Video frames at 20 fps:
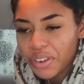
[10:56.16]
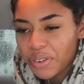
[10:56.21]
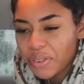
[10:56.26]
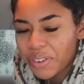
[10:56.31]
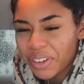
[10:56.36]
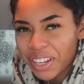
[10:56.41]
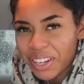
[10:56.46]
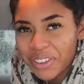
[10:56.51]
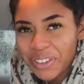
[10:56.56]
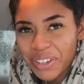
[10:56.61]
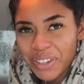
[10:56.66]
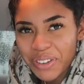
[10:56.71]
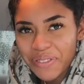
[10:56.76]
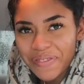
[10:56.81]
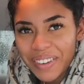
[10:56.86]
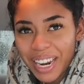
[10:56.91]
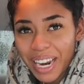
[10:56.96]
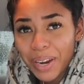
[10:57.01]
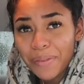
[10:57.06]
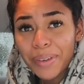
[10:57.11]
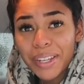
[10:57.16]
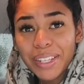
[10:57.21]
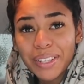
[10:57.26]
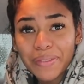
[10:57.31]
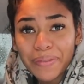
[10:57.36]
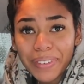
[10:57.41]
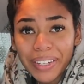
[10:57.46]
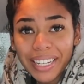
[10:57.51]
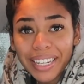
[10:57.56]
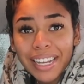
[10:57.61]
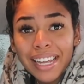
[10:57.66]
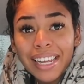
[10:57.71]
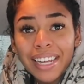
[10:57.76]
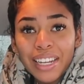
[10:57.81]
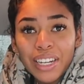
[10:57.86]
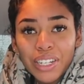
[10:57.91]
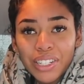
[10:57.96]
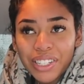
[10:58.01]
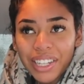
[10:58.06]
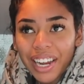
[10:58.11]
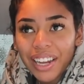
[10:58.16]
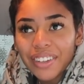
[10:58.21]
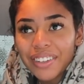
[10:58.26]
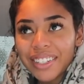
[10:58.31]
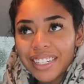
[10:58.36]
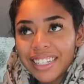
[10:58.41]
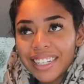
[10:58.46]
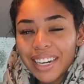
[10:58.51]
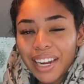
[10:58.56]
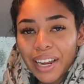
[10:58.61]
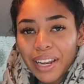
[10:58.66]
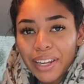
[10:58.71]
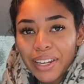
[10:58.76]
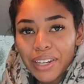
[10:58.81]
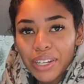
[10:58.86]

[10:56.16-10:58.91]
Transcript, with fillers: new YouTube name is, but shout out to Nate.